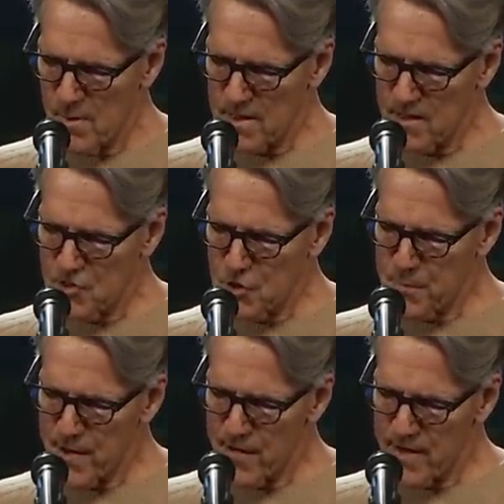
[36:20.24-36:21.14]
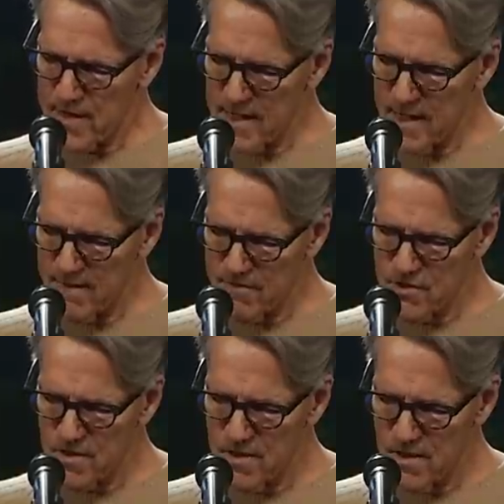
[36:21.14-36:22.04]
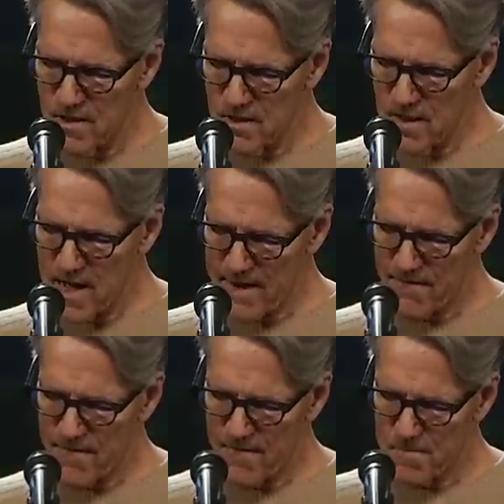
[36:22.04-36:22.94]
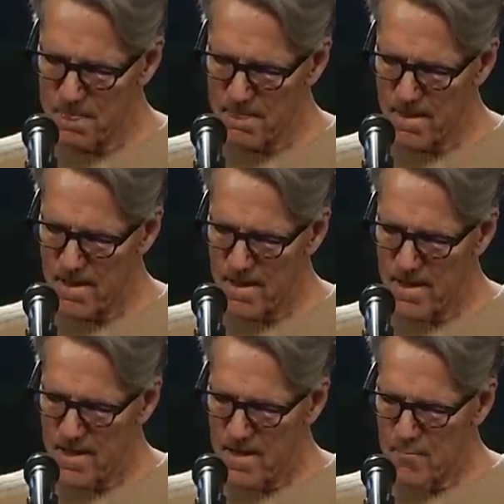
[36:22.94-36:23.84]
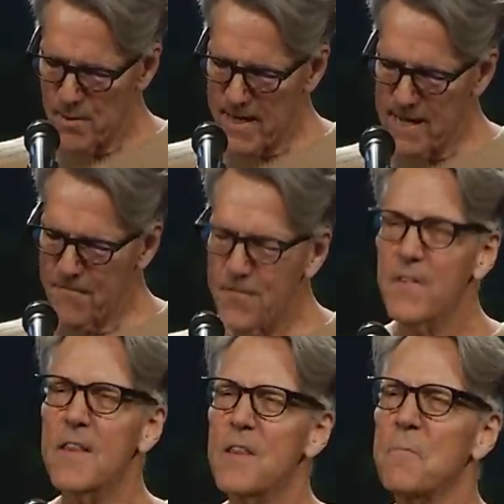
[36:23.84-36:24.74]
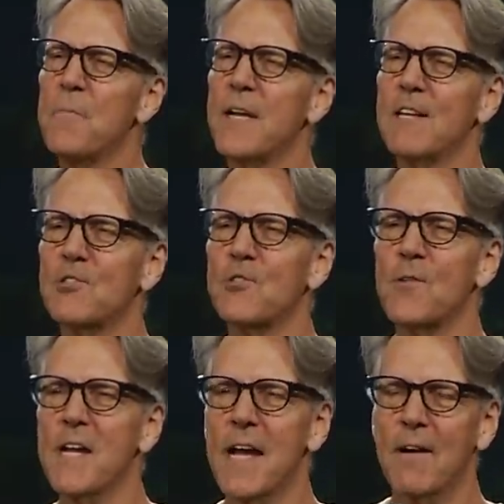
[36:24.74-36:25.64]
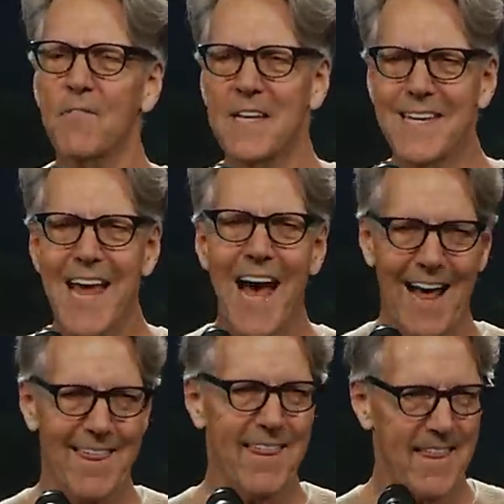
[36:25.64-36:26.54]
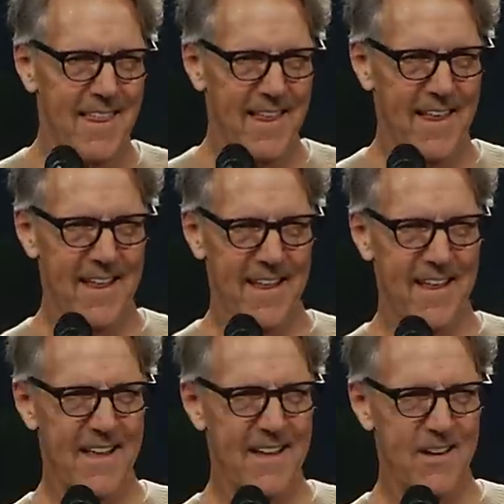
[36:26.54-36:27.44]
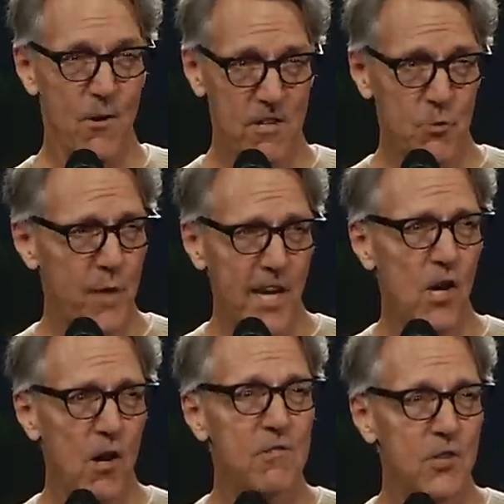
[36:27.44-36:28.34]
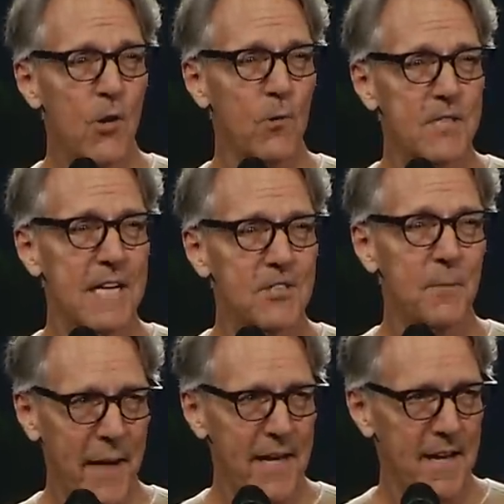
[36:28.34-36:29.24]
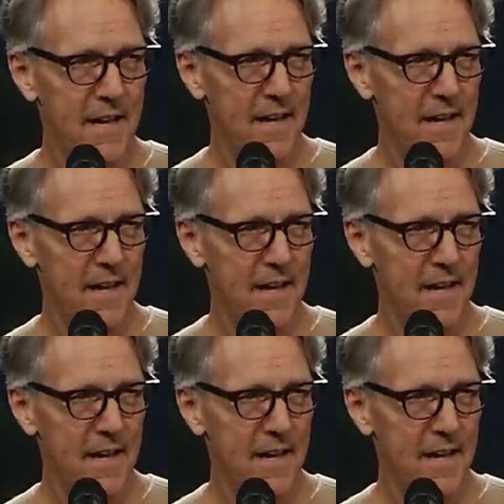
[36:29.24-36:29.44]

but the Spirit gives life. But if the ministry of death, notice what he calls the Old Testament